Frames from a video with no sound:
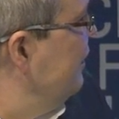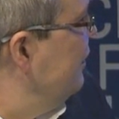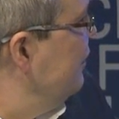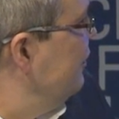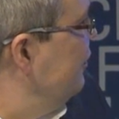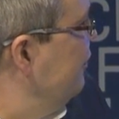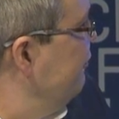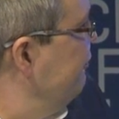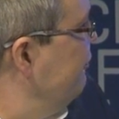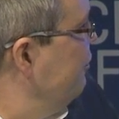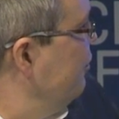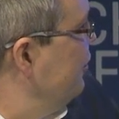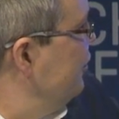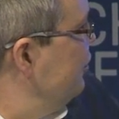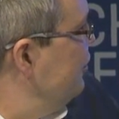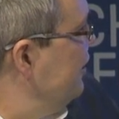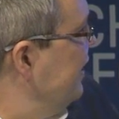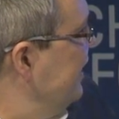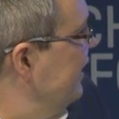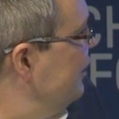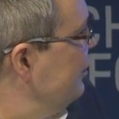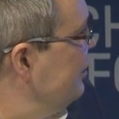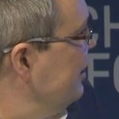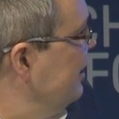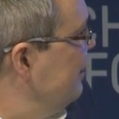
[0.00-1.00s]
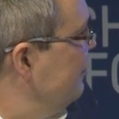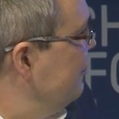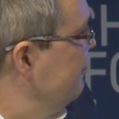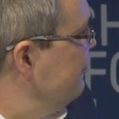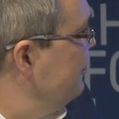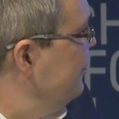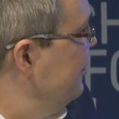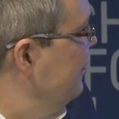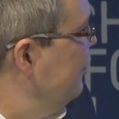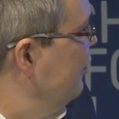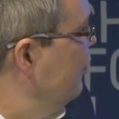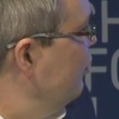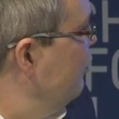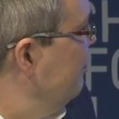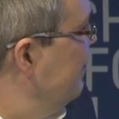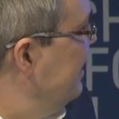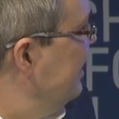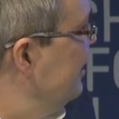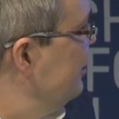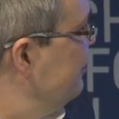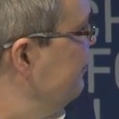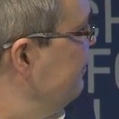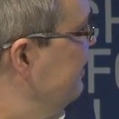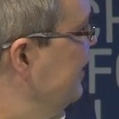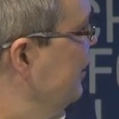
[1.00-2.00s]
The forced exile of the Oba
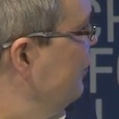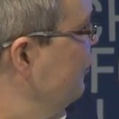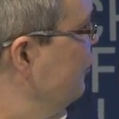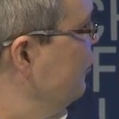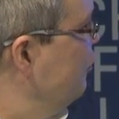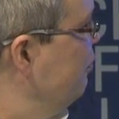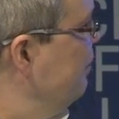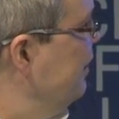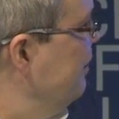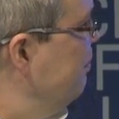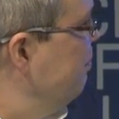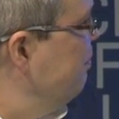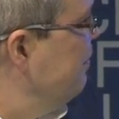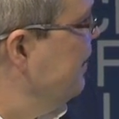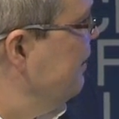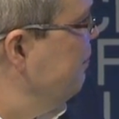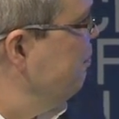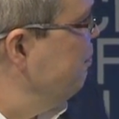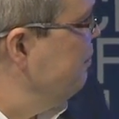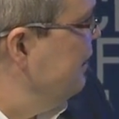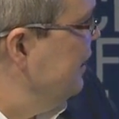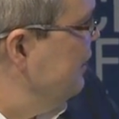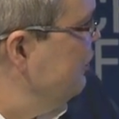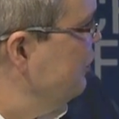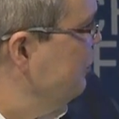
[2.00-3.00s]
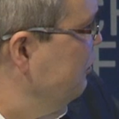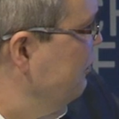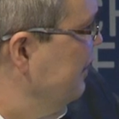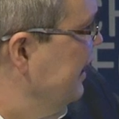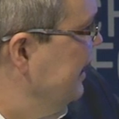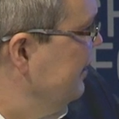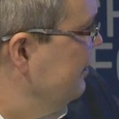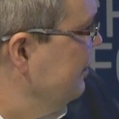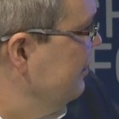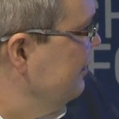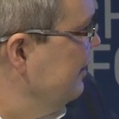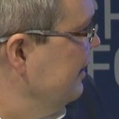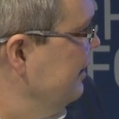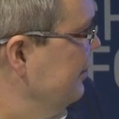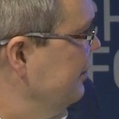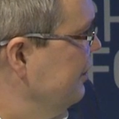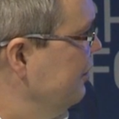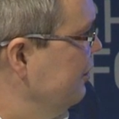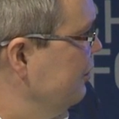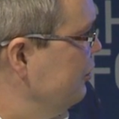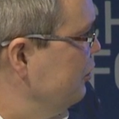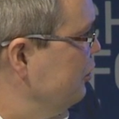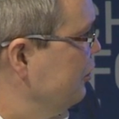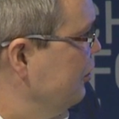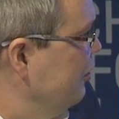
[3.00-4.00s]
is felt to be perpetuated in the
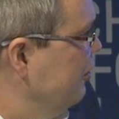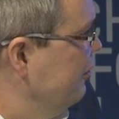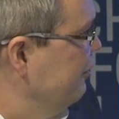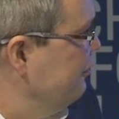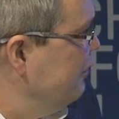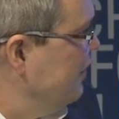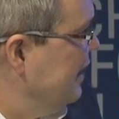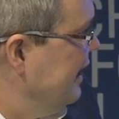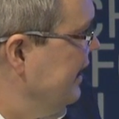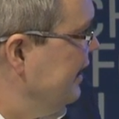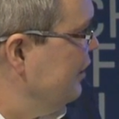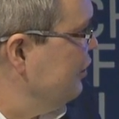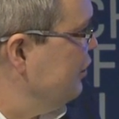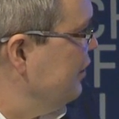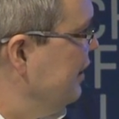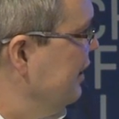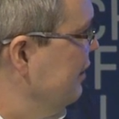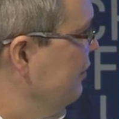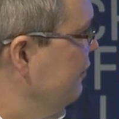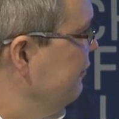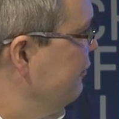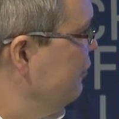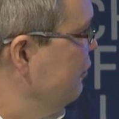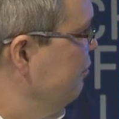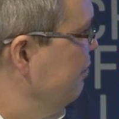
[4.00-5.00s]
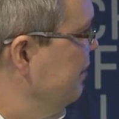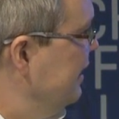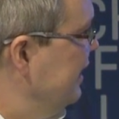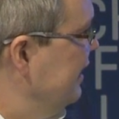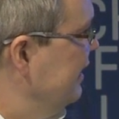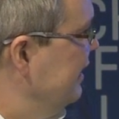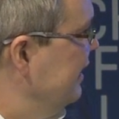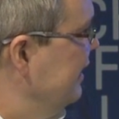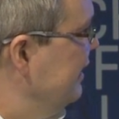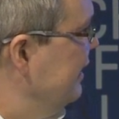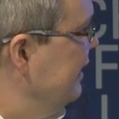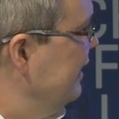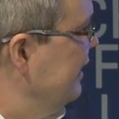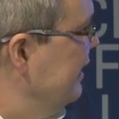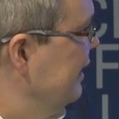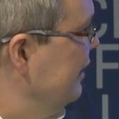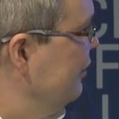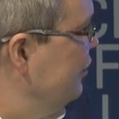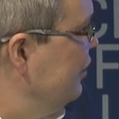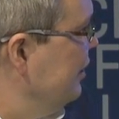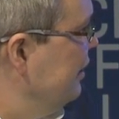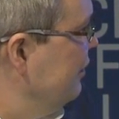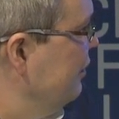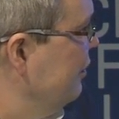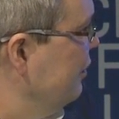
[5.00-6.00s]
unsolved exile of the Benin
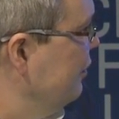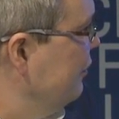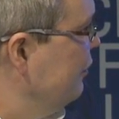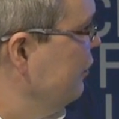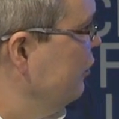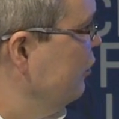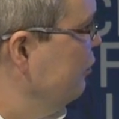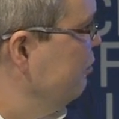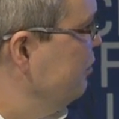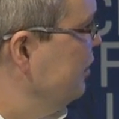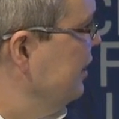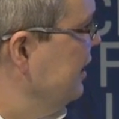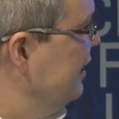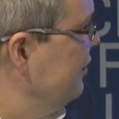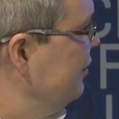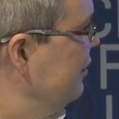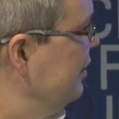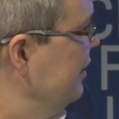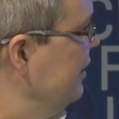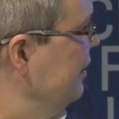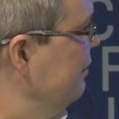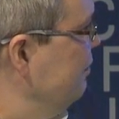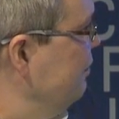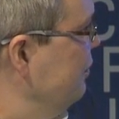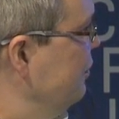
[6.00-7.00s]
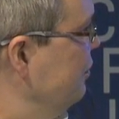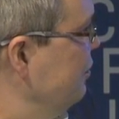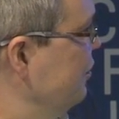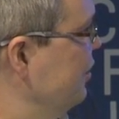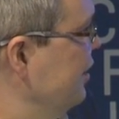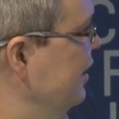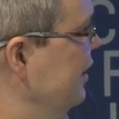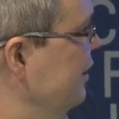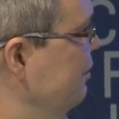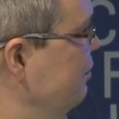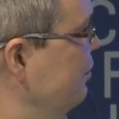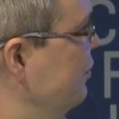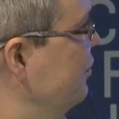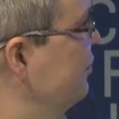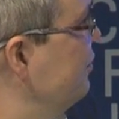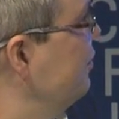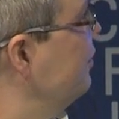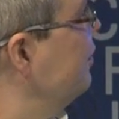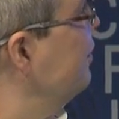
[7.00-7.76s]
heads and other objects in museums.